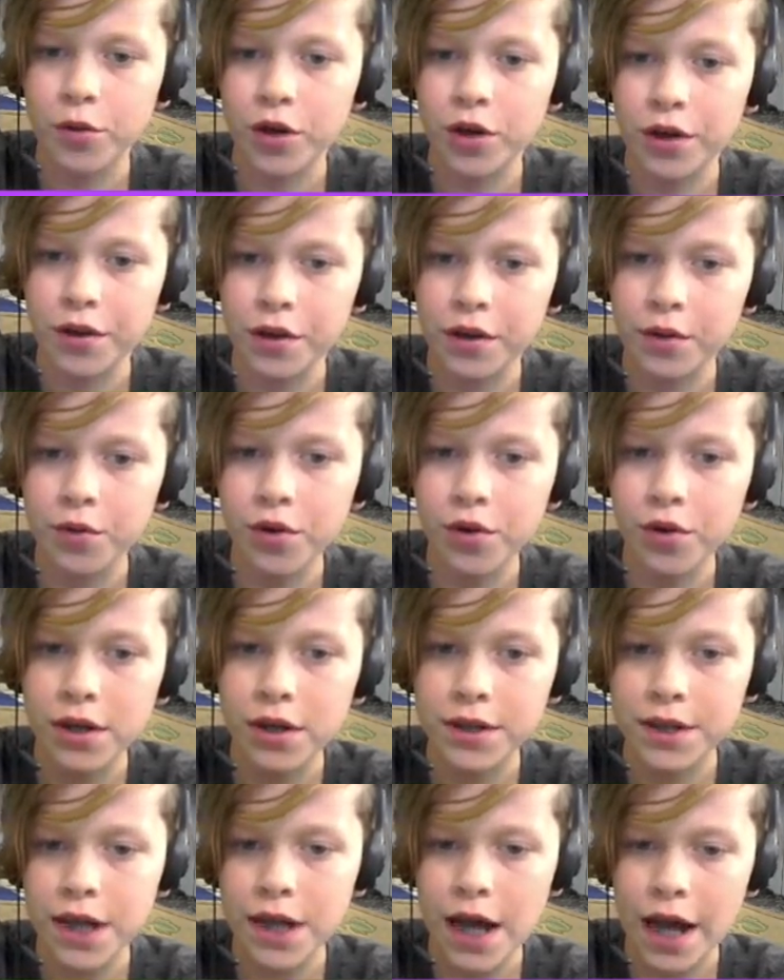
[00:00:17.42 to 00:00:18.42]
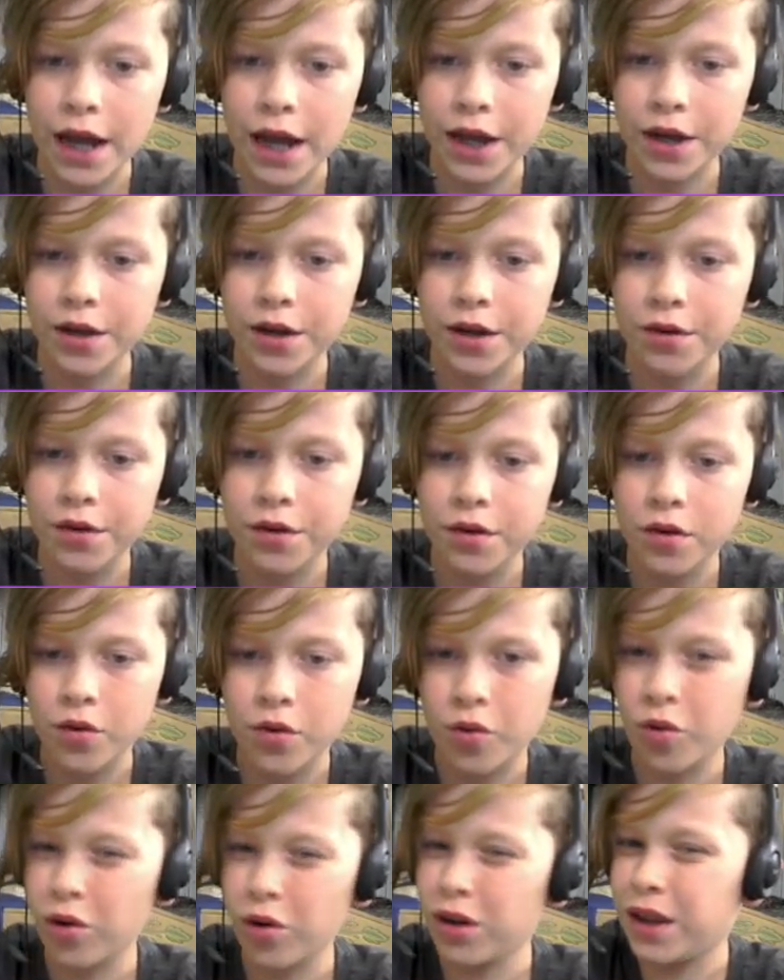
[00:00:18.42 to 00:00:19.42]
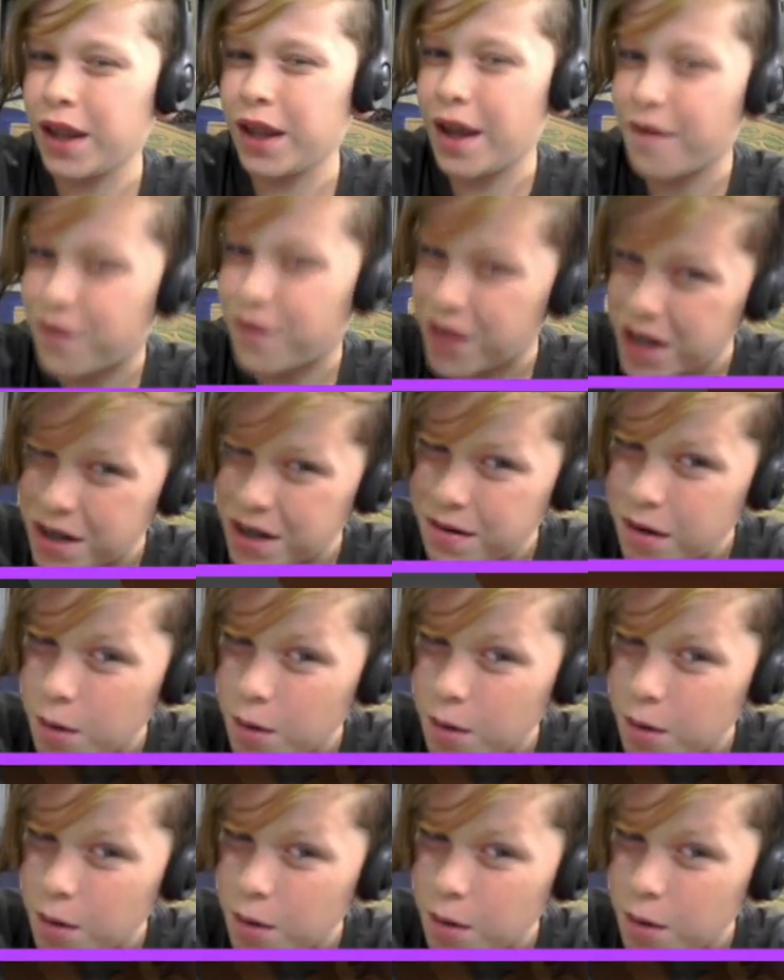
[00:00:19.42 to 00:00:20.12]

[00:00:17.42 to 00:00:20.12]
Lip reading: I think we're on 10 or 11,